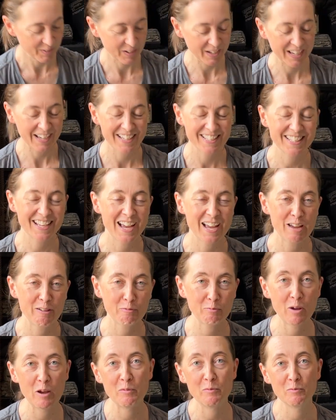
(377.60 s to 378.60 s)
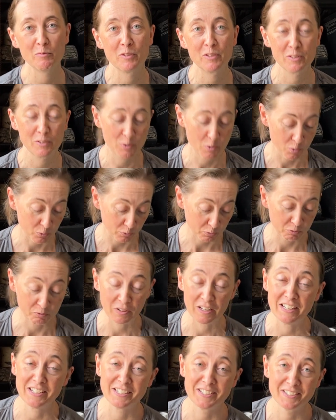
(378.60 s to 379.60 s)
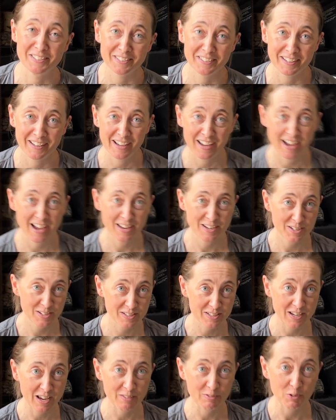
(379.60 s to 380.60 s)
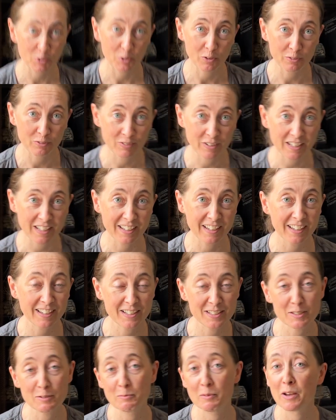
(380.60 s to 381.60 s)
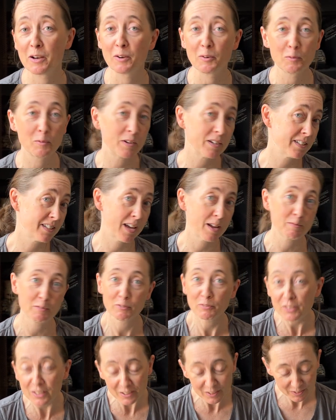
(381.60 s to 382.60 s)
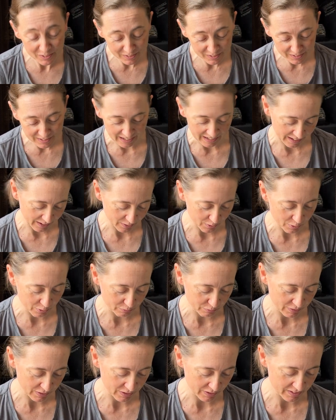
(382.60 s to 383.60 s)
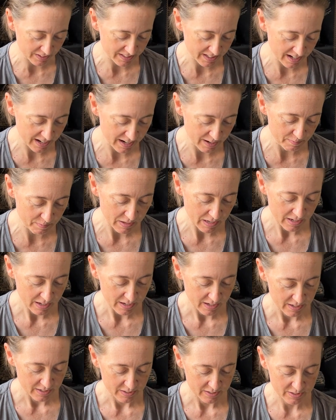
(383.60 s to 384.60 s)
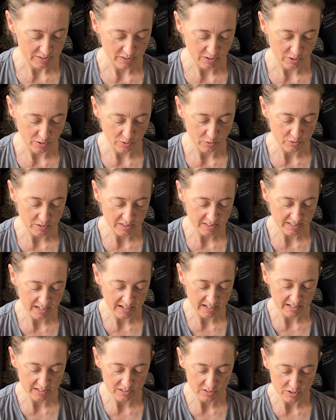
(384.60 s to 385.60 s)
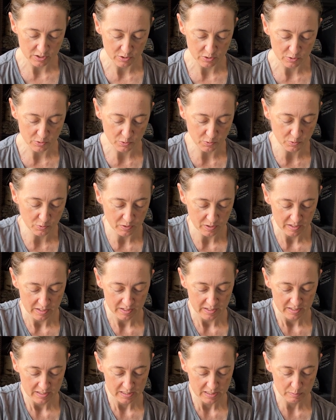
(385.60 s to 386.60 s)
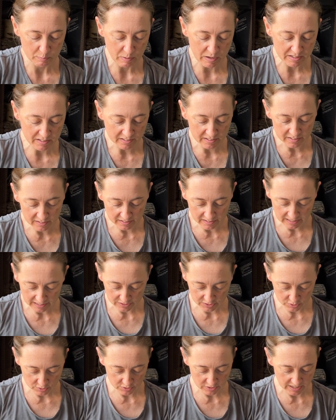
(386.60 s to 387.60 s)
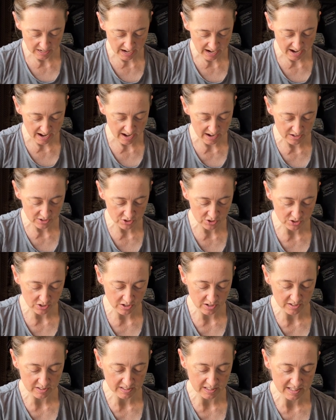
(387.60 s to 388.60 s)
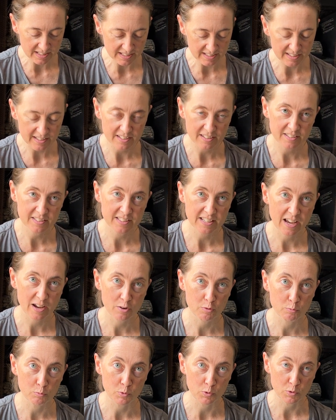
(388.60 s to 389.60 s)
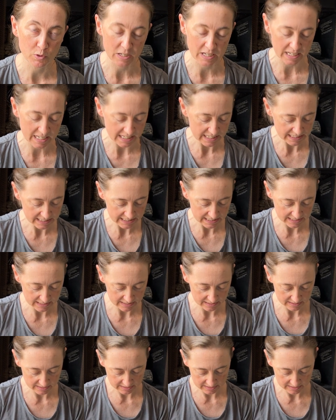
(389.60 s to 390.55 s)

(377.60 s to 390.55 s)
because I have problem with cold feet. I just have cold feet. It doesn't matter what time of year, I get cold feet all the time. So decided to spend a little extra cash on these little down booties